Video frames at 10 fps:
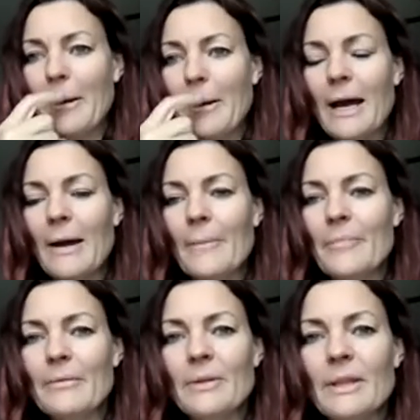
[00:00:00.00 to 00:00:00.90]

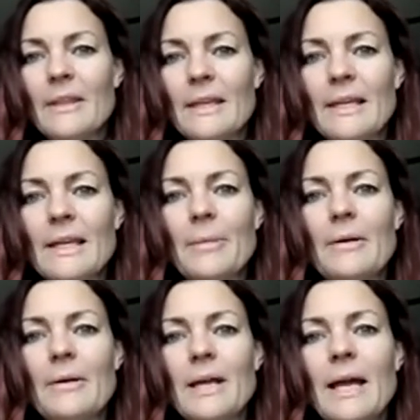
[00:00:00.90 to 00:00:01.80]
really thinking
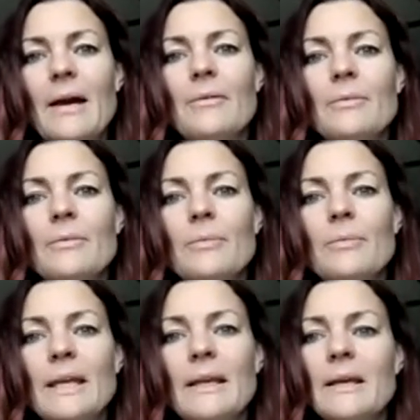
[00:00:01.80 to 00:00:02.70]
about how do
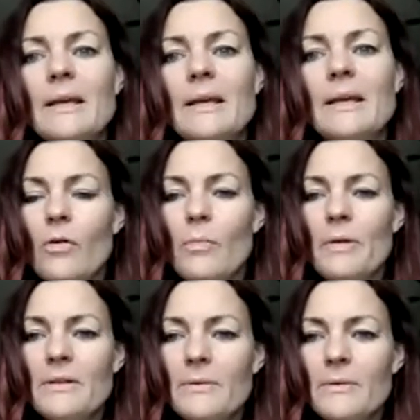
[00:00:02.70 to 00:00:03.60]
we
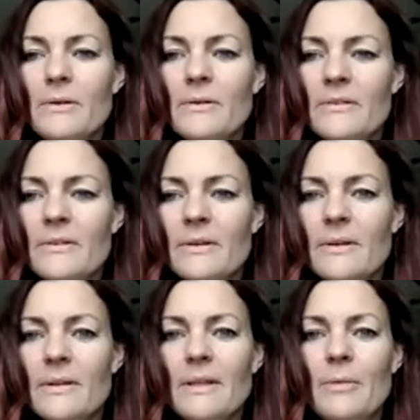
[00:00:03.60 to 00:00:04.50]
open doors
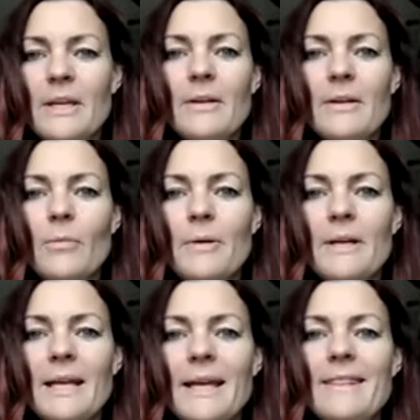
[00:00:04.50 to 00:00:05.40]
that we can
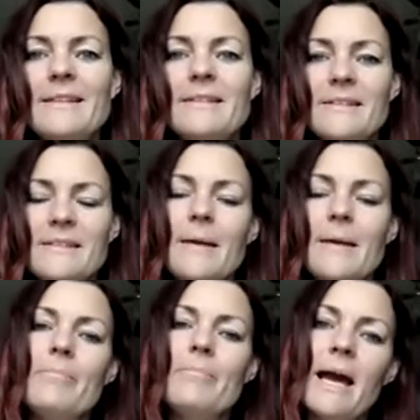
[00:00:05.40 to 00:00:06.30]
open and then
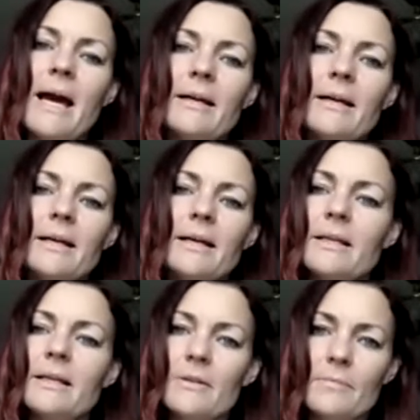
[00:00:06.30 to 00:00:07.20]
step back and
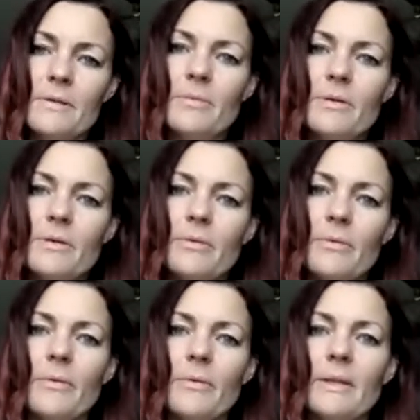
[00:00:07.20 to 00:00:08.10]
let other people go
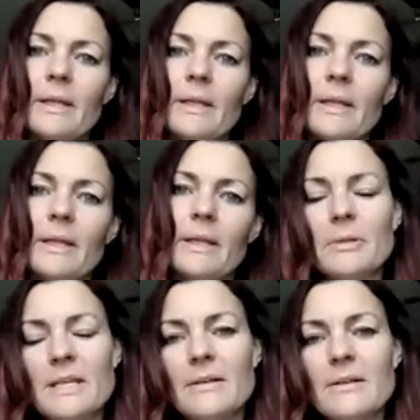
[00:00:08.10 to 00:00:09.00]
through and let other people
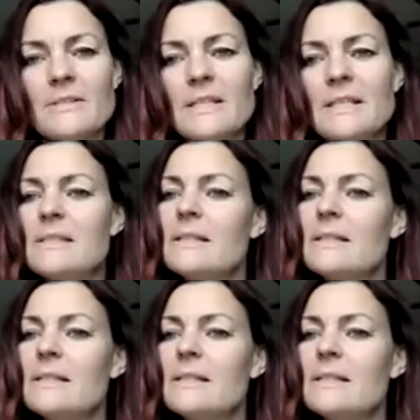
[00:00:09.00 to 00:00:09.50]
take our seats